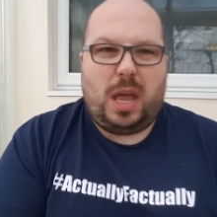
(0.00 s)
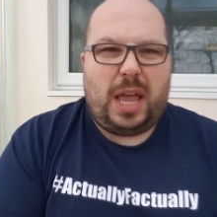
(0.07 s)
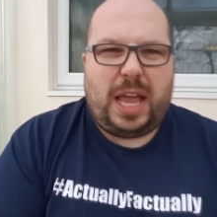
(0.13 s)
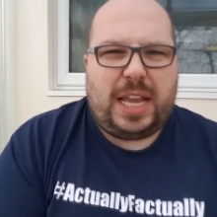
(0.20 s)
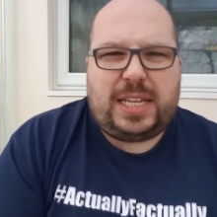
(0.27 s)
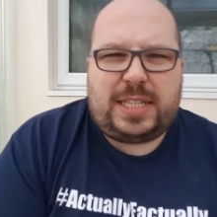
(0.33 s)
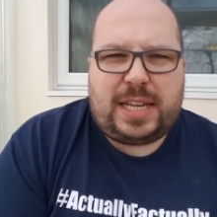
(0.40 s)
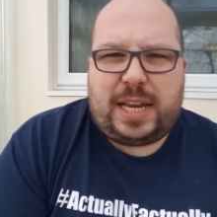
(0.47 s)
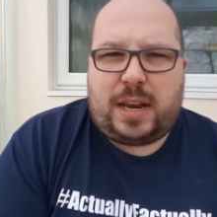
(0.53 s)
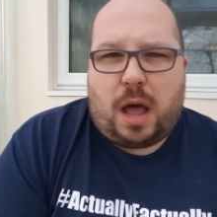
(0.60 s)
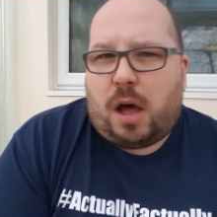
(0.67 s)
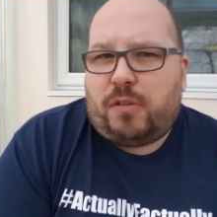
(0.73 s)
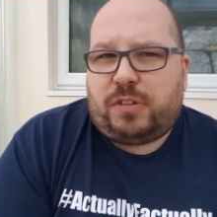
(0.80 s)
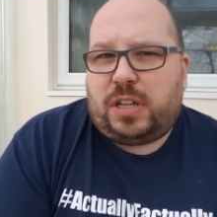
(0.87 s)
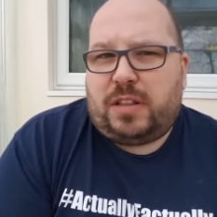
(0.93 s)
he said
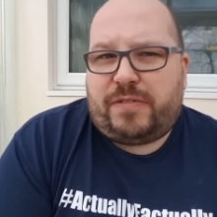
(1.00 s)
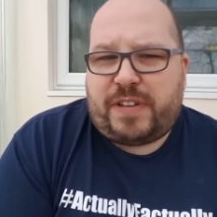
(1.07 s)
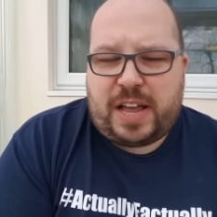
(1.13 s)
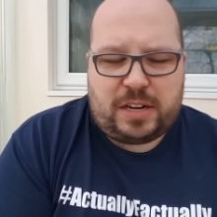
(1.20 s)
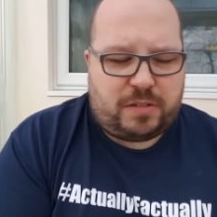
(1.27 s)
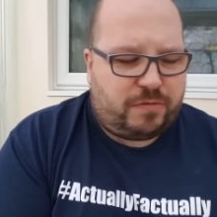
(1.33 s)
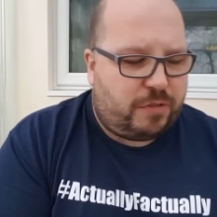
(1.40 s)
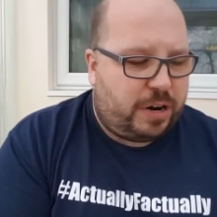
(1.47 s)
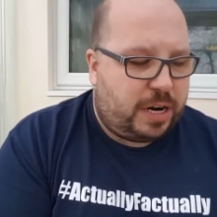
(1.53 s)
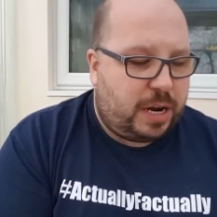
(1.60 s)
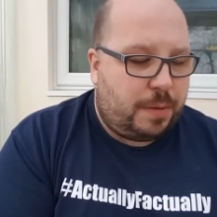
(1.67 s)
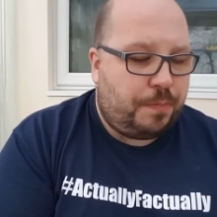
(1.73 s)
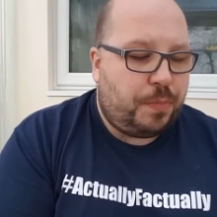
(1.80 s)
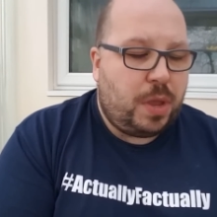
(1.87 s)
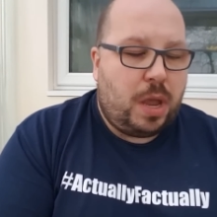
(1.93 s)
after the fact of reading
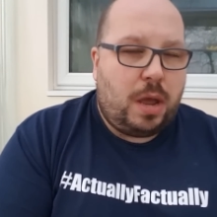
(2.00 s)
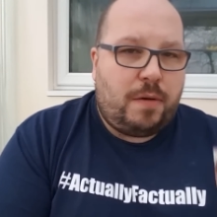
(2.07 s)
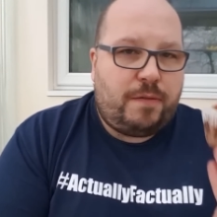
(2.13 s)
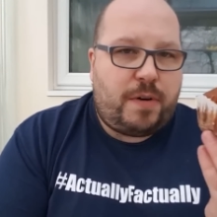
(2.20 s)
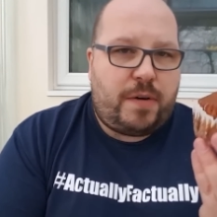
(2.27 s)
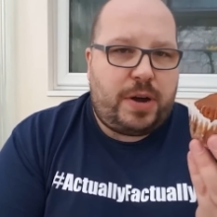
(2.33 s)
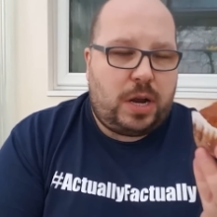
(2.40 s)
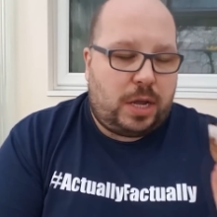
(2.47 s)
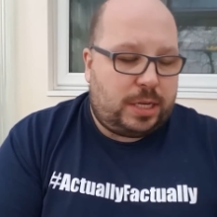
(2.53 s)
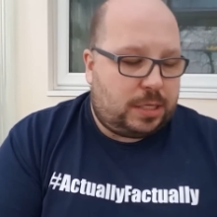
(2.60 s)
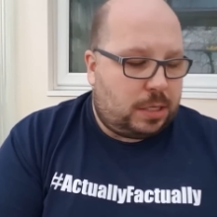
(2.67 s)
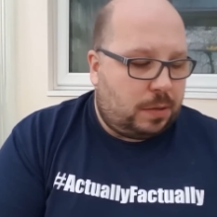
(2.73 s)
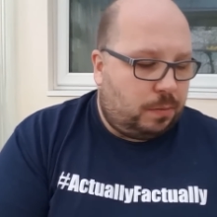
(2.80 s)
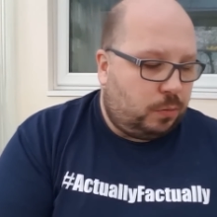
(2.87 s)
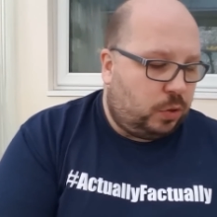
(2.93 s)
it. Very
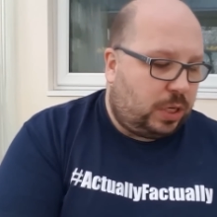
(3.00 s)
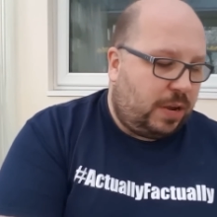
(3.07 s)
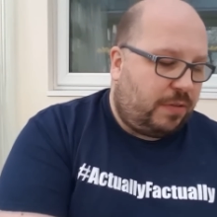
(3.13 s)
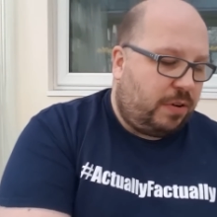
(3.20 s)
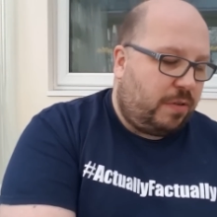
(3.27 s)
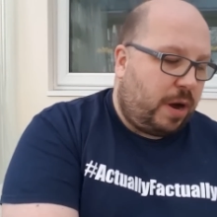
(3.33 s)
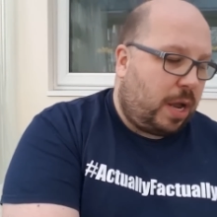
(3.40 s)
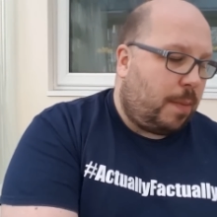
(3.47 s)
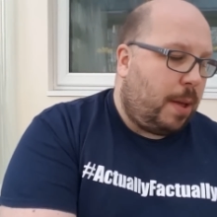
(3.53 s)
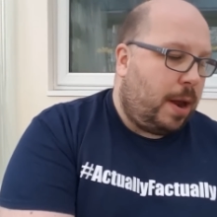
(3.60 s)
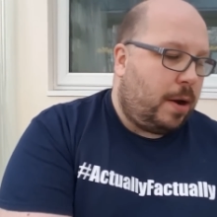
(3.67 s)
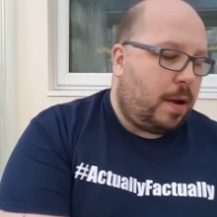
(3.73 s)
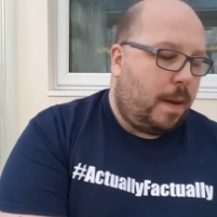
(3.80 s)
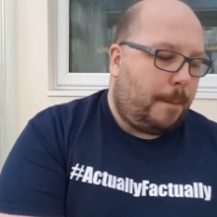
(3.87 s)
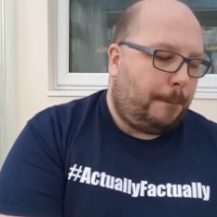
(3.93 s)
nice, would definitely
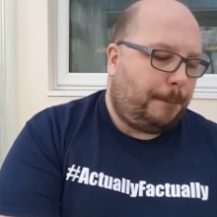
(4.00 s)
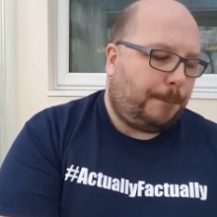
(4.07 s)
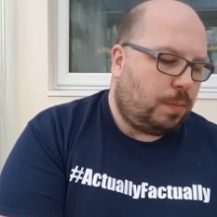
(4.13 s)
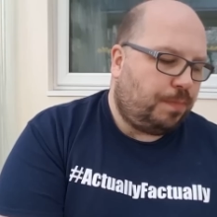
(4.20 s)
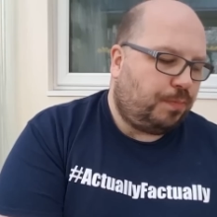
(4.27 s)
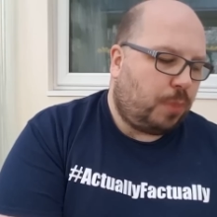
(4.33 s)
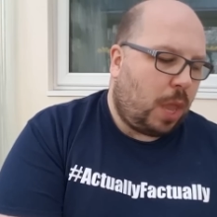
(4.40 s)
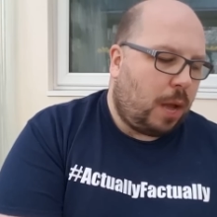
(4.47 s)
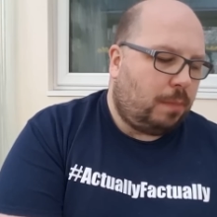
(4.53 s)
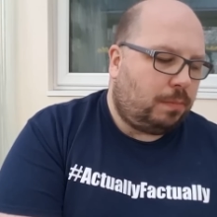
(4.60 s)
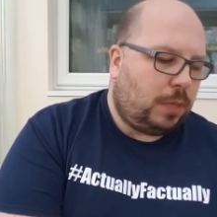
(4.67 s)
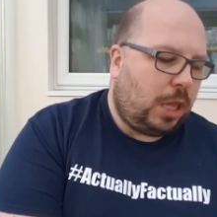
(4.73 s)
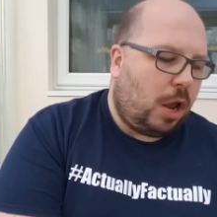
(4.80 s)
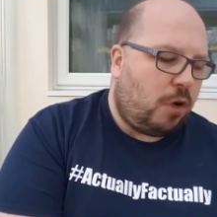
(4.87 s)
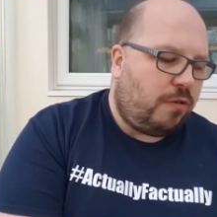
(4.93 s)
recommend.
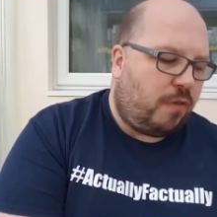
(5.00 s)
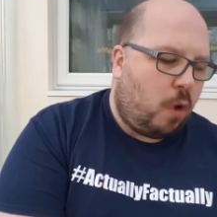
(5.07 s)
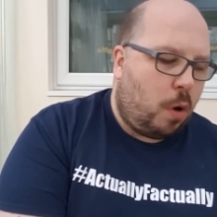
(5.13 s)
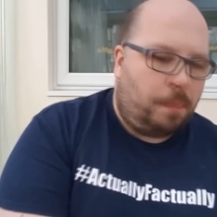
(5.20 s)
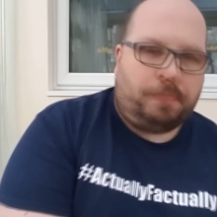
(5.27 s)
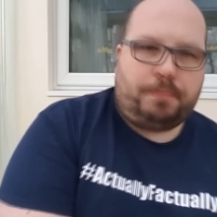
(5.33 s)
Low four.